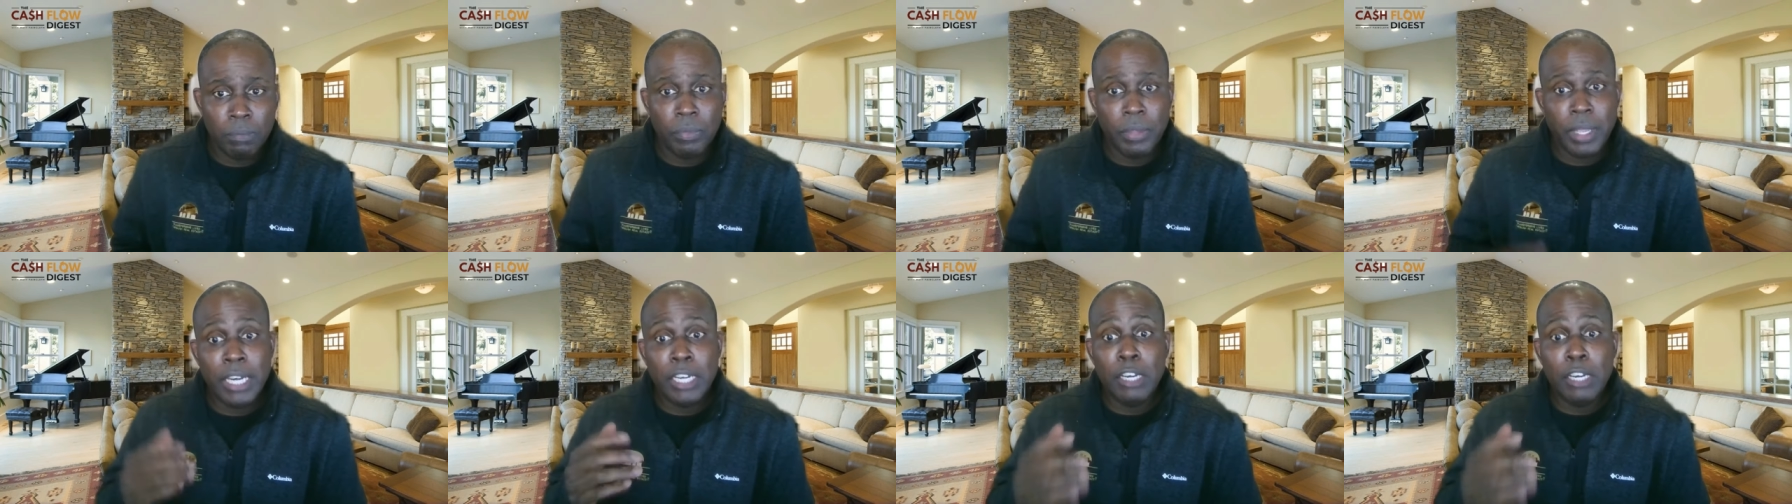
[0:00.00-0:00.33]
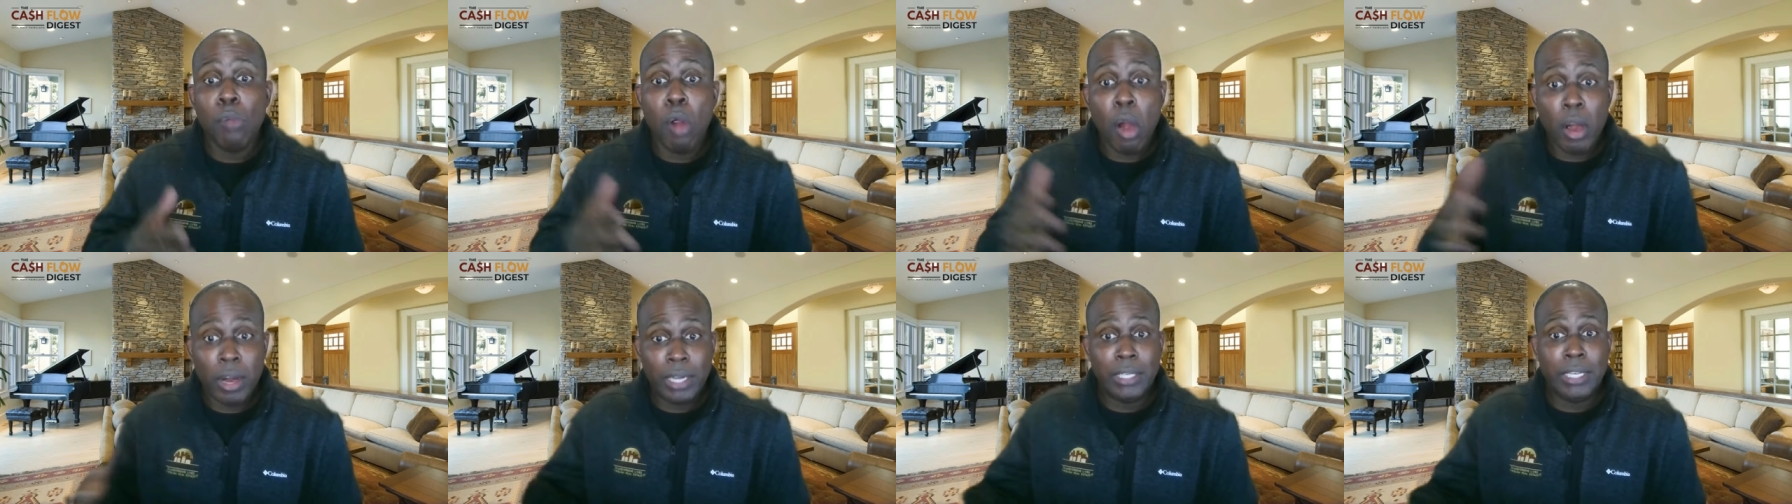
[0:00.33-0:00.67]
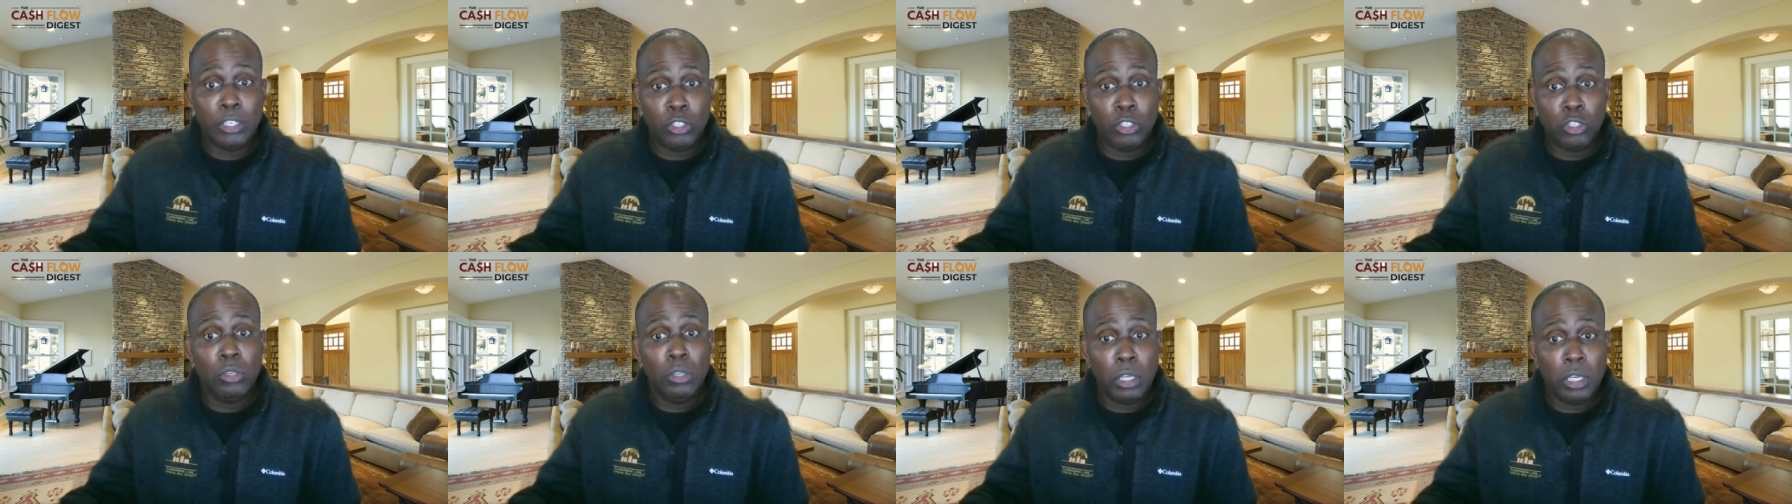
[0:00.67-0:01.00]
in the market
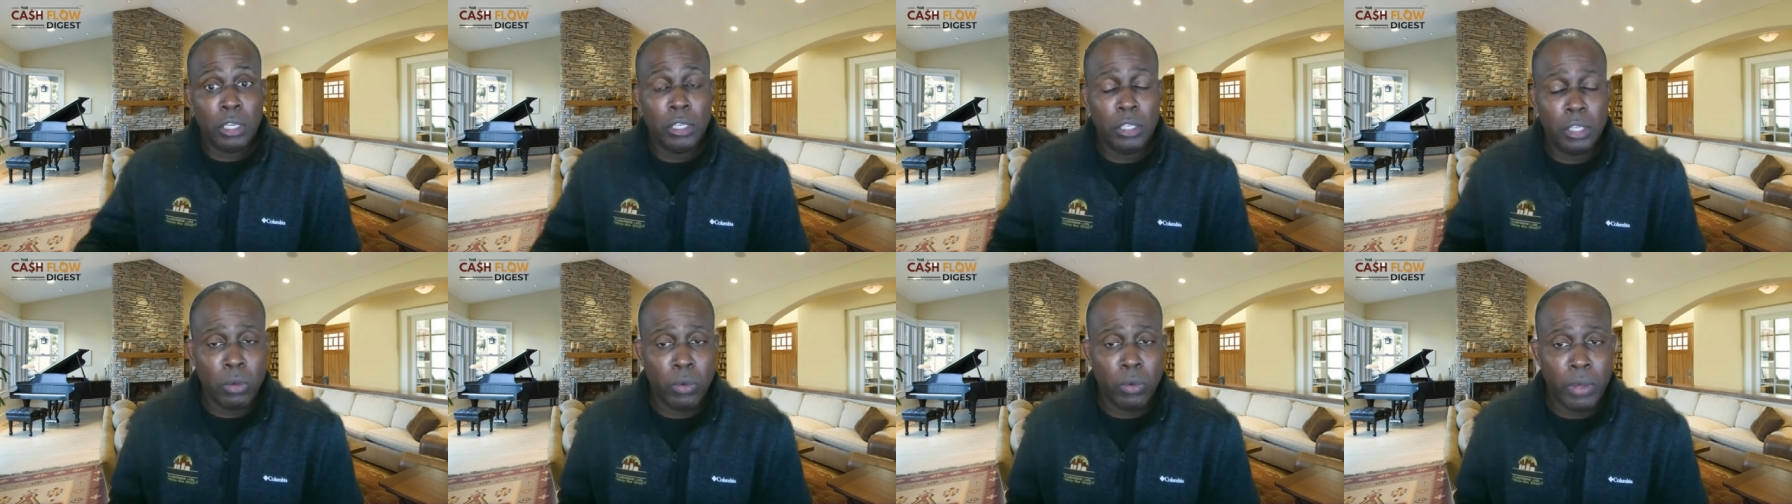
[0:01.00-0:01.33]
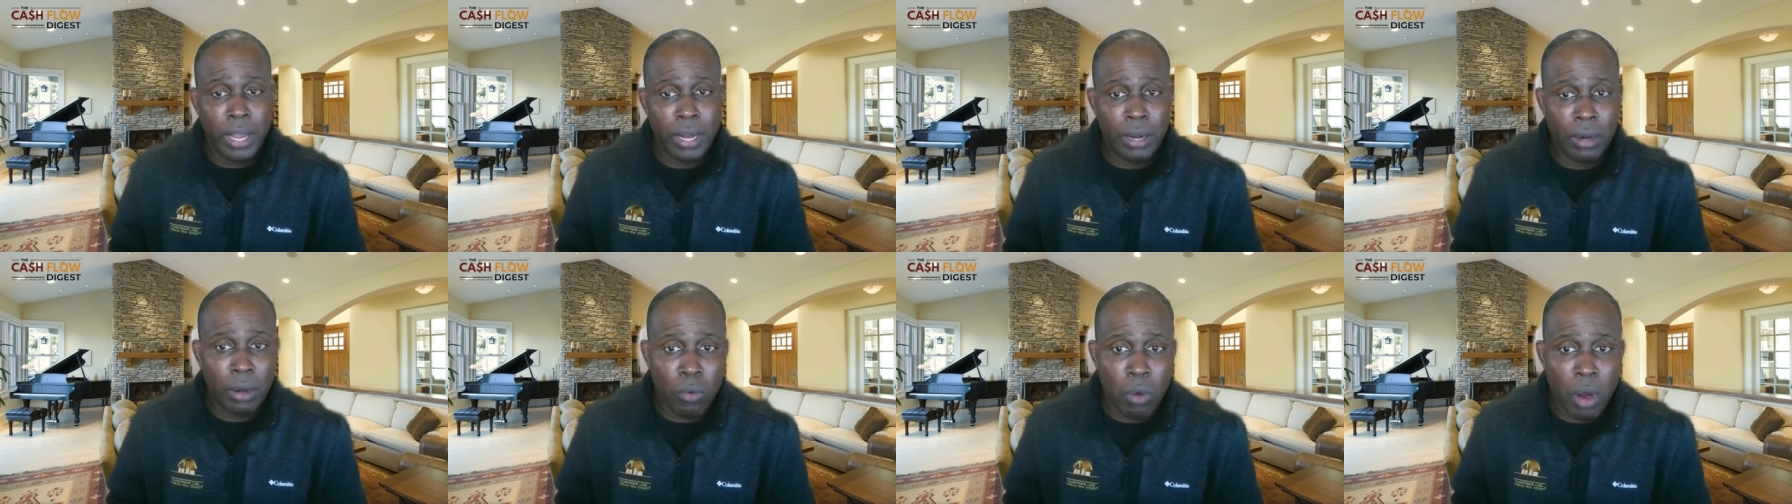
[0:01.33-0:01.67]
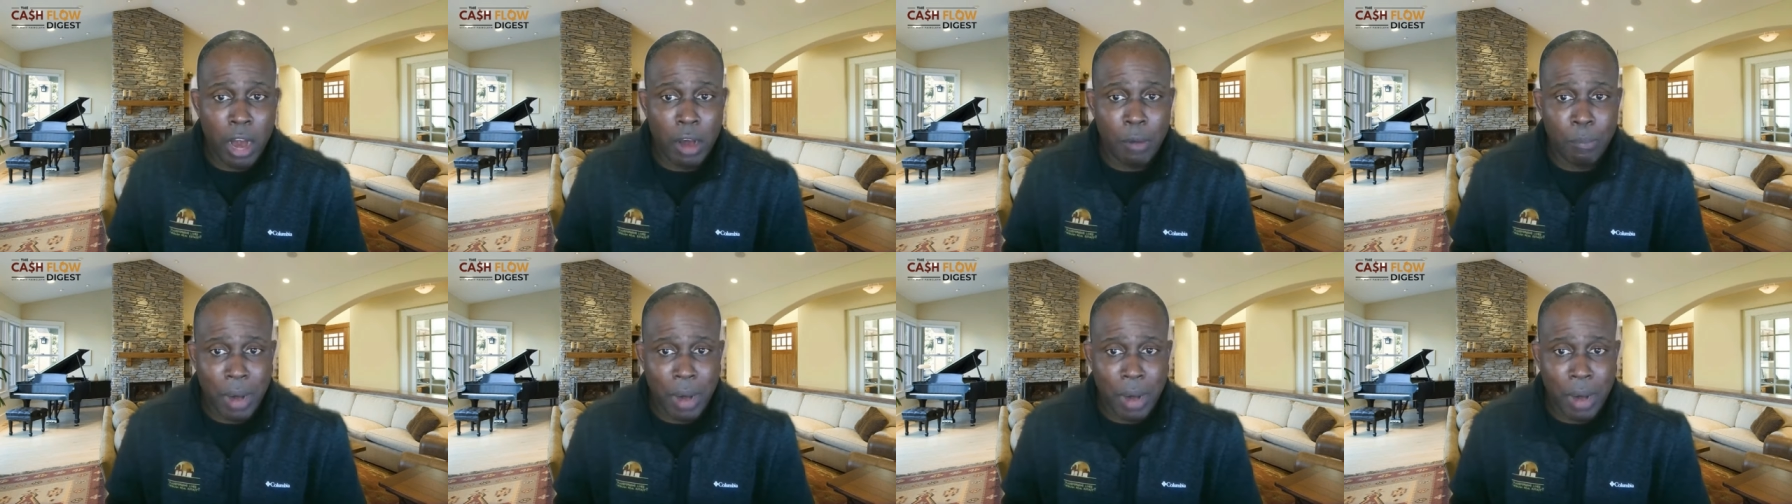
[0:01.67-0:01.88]
that you're looking to go ahead and acquire